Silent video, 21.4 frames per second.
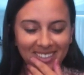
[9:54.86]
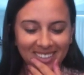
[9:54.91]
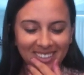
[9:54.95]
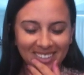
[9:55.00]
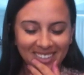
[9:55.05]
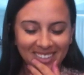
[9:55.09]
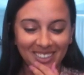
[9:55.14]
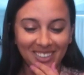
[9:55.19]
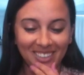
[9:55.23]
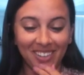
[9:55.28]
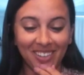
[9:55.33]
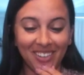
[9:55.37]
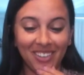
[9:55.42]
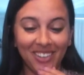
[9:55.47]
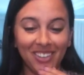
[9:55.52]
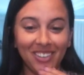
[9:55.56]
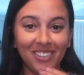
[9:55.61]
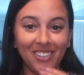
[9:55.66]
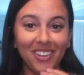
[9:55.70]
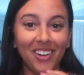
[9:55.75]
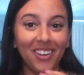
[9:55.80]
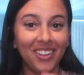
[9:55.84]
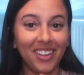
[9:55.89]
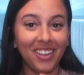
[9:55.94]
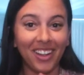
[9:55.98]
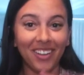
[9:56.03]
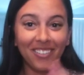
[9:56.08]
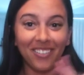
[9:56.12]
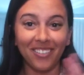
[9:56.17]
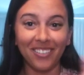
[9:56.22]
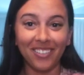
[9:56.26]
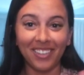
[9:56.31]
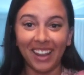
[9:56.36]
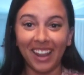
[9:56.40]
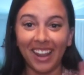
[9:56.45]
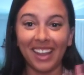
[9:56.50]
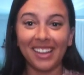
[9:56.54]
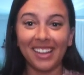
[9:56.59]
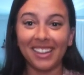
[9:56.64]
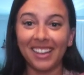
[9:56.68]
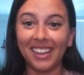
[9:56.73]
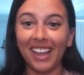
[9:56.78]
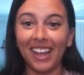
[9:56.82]
So you know they
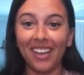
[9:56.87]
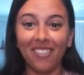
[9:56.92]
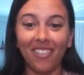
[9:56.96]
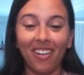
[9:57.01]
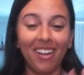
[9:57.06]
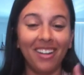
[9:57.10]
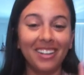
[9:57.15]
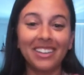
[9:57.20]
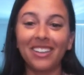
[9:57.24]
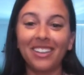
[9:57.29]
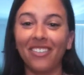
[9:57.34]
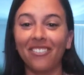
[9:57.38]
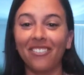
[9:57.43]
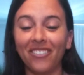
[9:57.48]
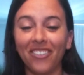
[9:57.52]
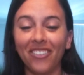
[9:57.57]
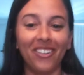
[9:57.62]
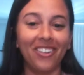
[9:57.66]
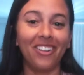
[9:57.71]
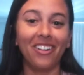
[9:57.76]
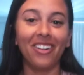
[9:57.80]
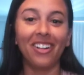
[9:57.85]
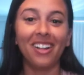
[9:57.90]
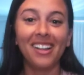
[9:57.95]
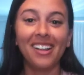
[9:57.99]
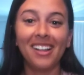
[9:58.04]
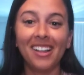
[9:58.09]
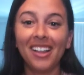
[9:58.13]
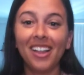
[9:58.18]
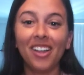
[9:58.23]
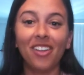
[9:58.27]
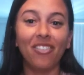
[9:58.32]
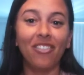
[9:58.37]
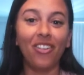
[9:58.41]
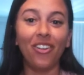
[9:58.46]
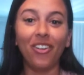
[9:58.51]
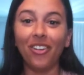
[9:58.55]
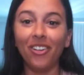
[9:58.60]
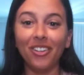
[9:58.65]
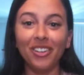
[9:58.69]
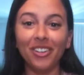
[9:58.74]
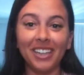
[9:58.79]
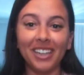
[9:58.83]
want the full
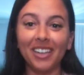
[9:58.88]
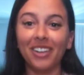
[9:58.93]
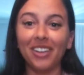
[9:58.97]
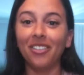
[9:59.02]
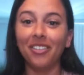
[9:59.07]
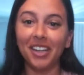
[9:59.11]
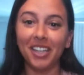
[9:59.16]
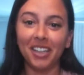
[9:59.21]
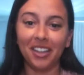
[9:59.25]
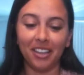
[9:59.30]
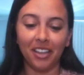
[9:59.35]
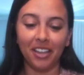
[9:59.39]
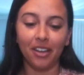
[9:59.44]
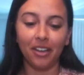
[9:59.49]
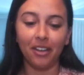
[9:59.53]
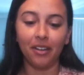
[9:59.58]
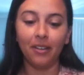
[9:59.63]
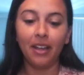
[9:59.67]
full deal with you.